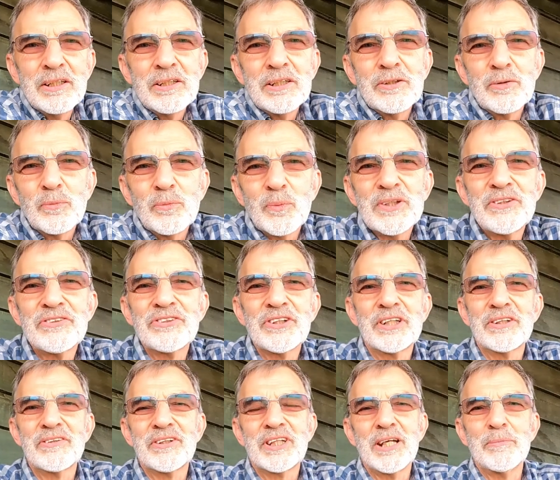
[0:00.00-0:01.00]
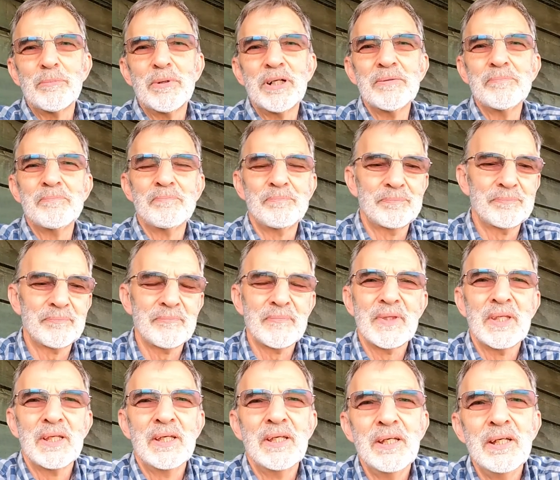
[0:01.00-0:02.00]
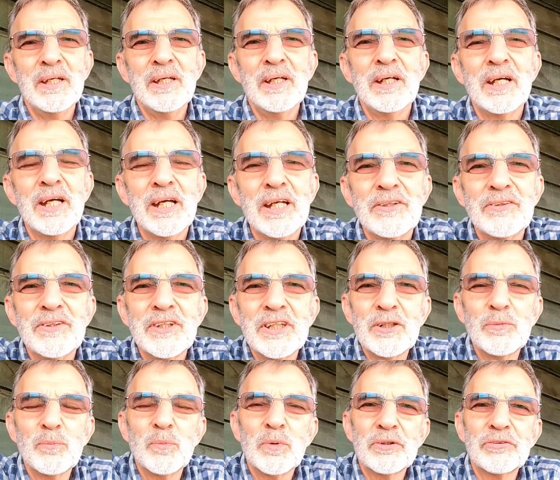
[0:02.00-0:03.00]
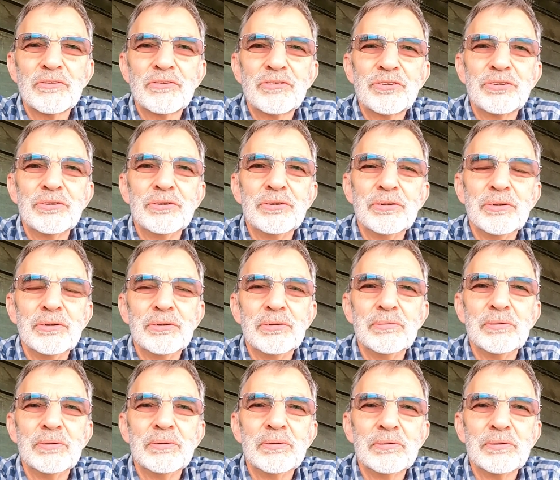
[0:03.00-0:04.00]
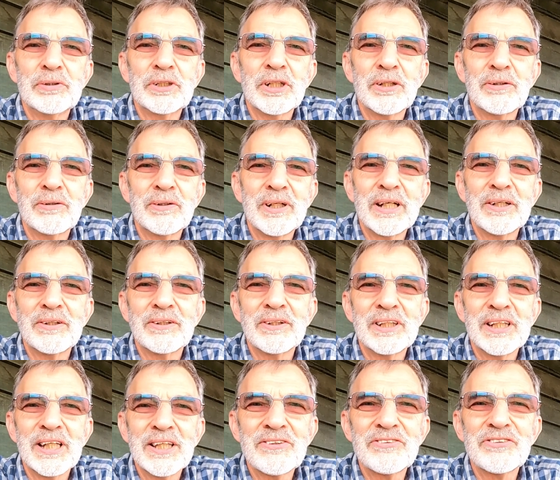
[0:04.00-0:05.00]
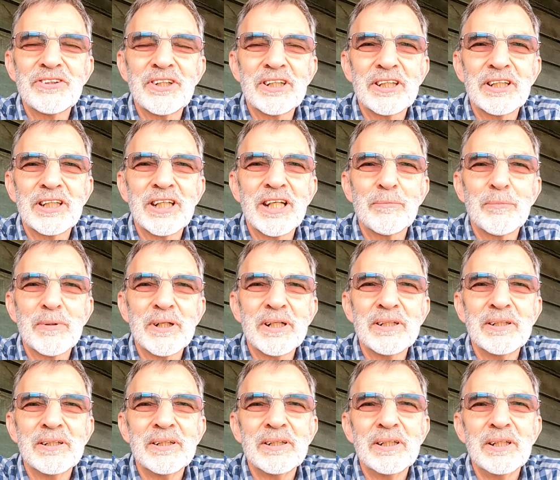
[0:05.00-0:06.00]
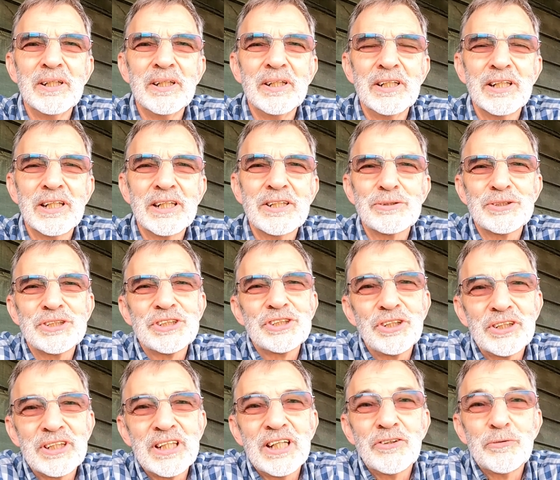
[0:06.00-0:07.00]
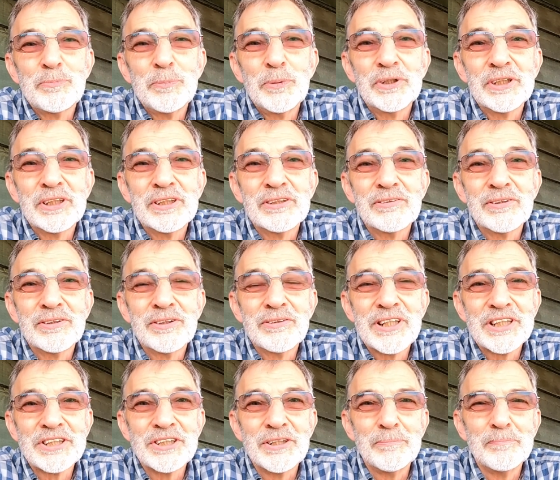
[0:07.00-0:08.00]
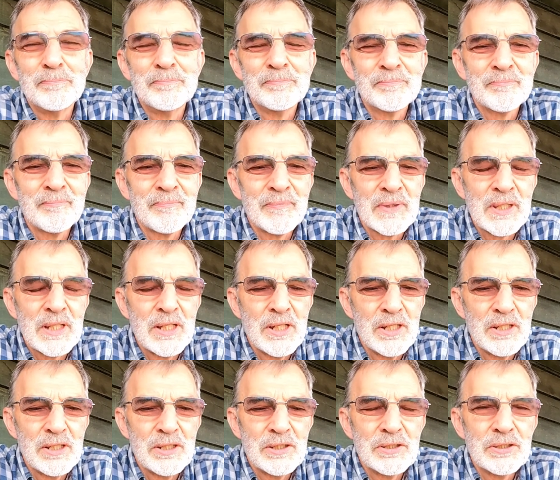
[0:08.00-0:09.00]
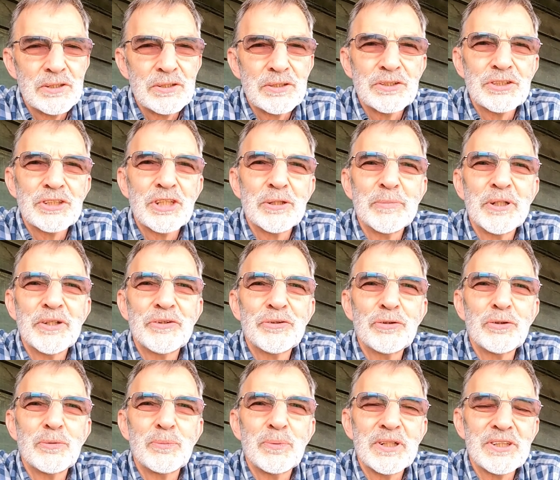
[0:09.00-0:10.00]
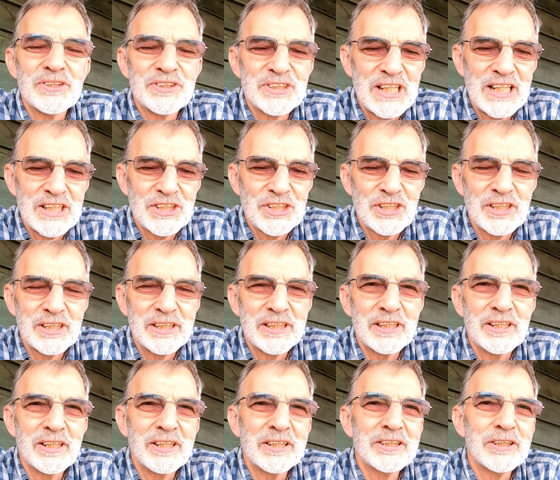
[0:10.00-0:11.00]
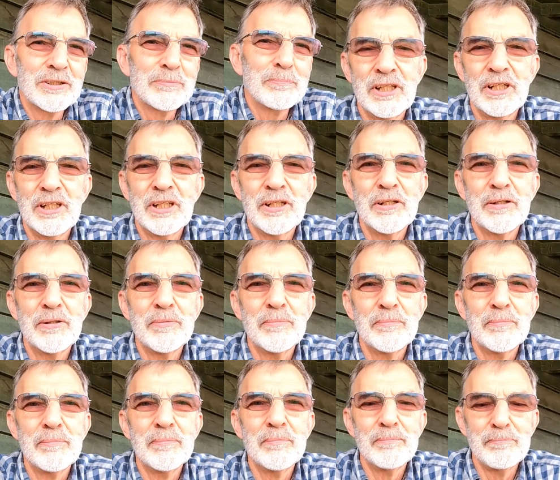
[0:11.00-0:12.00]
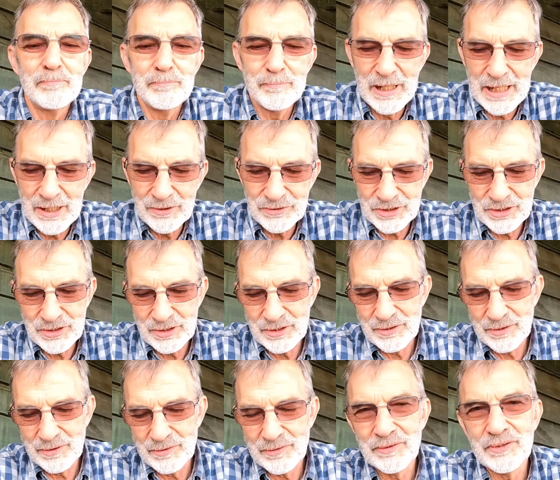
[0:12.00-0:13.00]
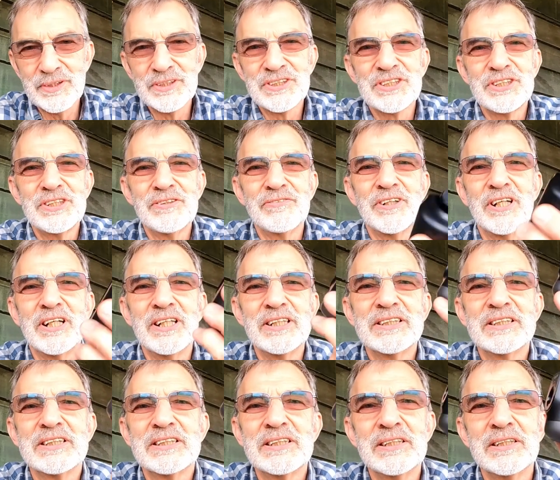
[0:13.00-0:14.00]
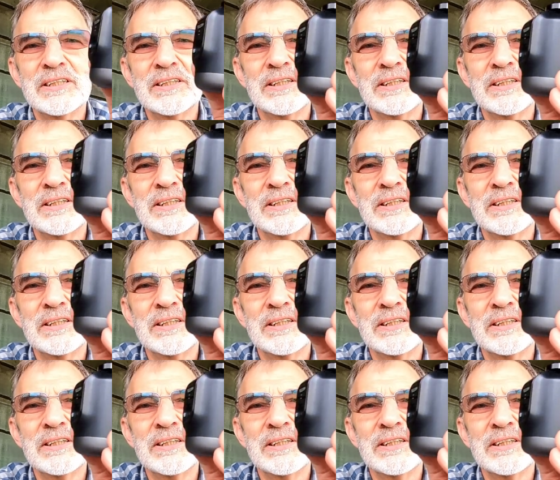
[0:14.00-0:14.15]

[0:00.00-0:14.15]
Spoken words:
on one side of the camera and then want to go around to the side of the camera, of course the shotgun's pointing in the wrong direction. So my thought was, actually I could mount this device